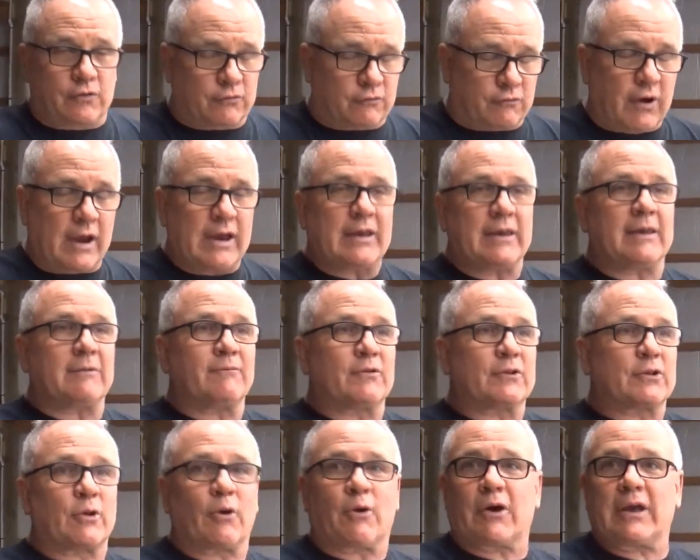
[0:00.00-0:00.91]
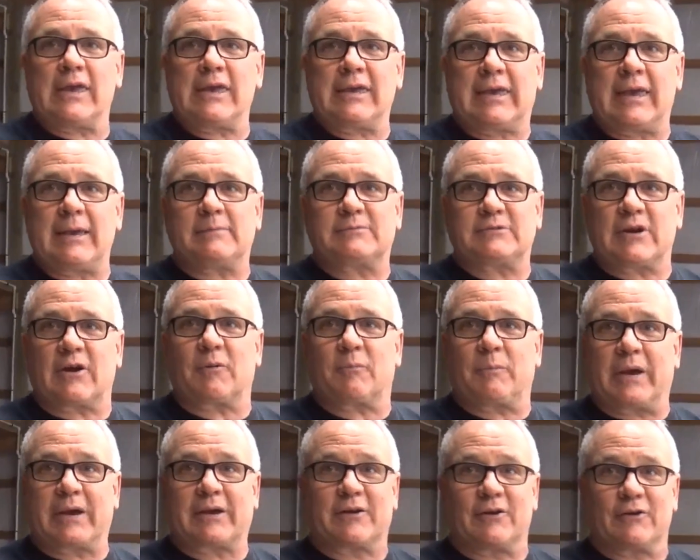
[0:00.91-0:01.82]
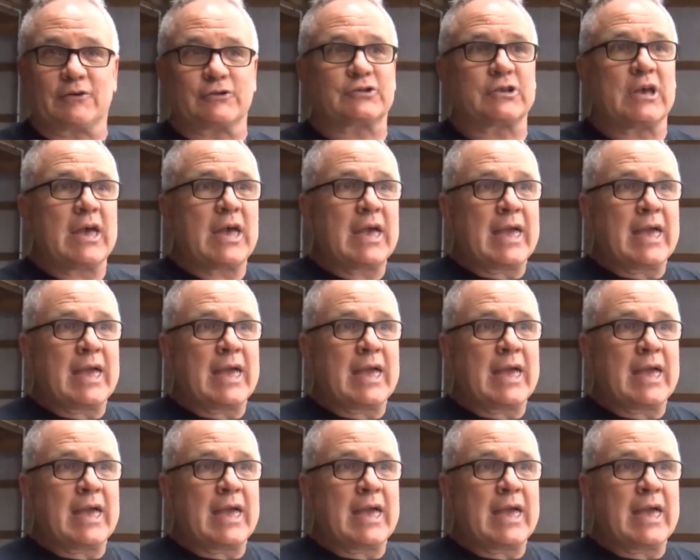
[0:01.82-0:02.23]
great inventory he keeps there at Bickles,